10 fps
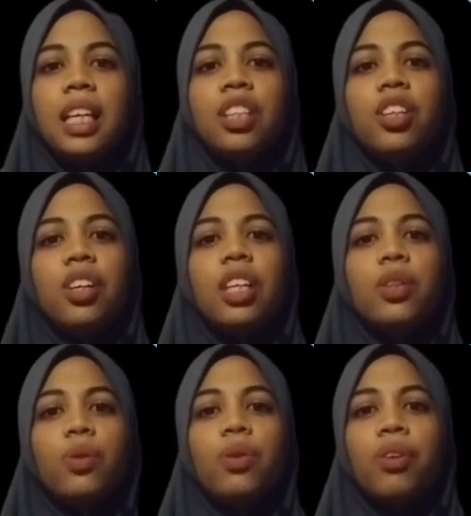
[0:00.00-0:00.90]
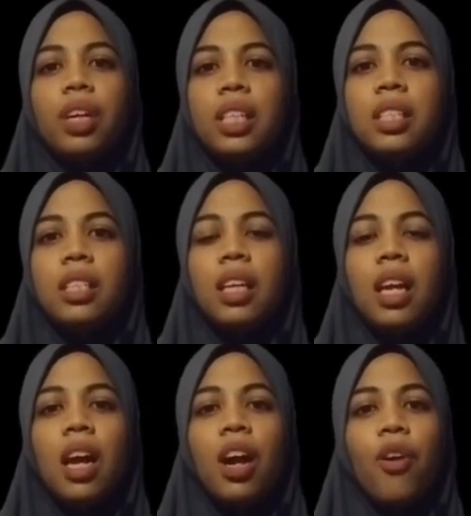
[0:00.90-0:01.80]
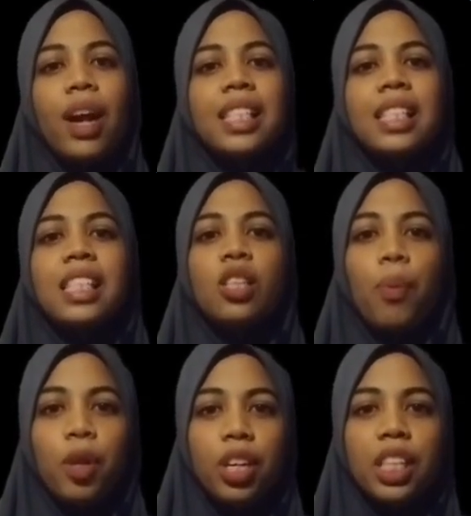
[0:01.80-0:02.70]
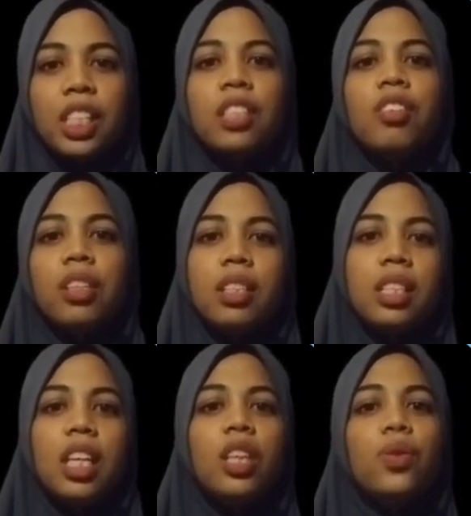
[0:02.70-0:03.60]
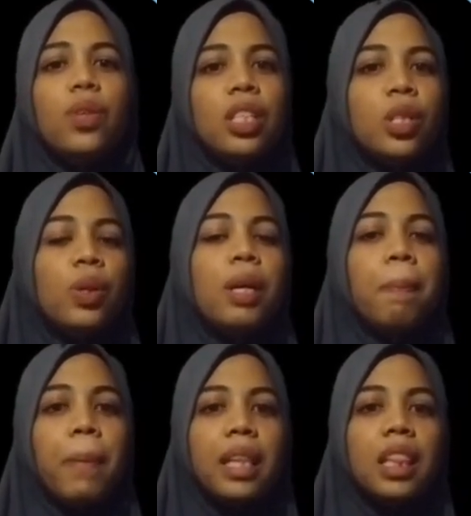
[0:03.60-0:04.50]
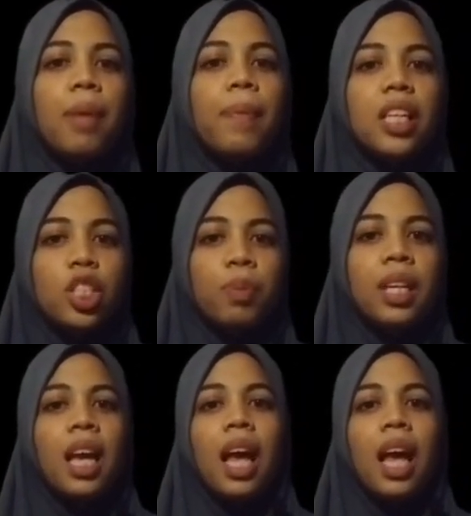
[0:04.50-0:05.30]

integrated to crisis communication strategy to ensure a better management